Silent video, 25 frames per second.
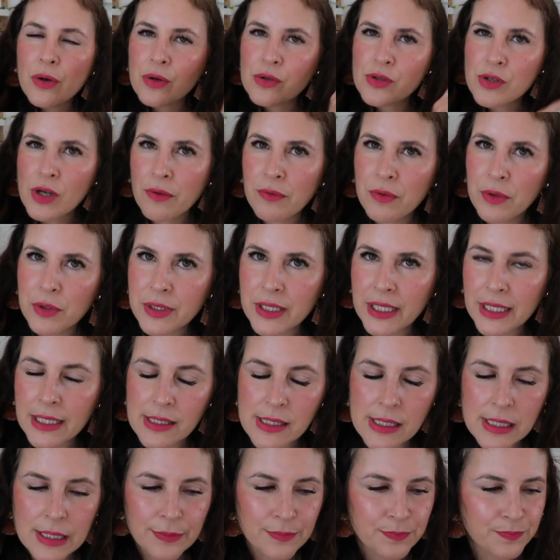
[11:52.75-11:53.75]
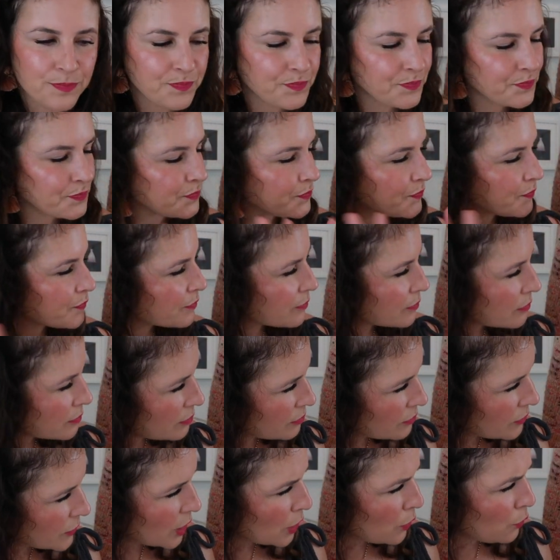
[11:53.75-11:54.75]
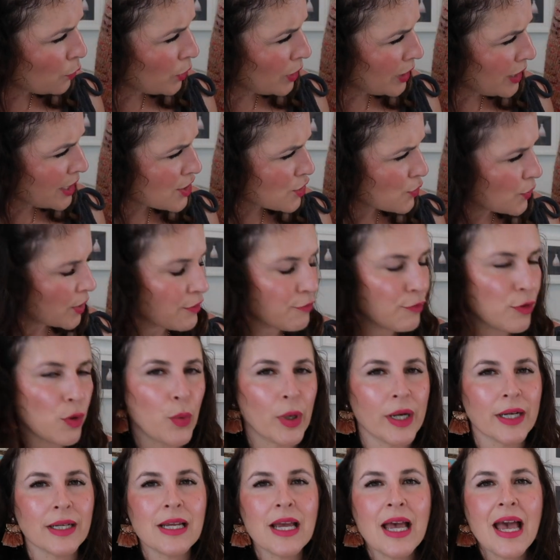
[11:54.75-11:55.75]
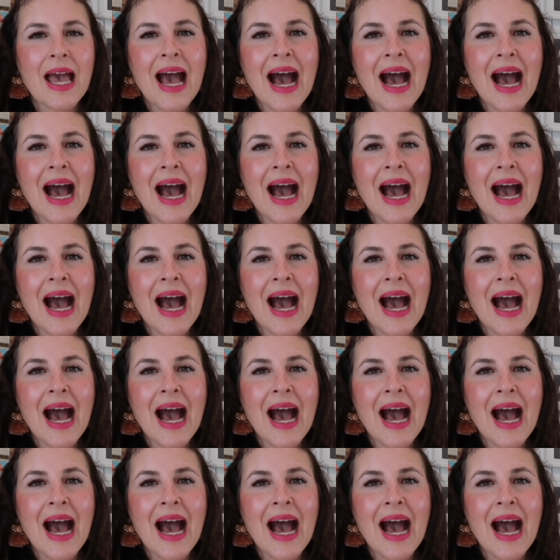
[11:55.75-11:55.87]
your double knit. Really straightforward.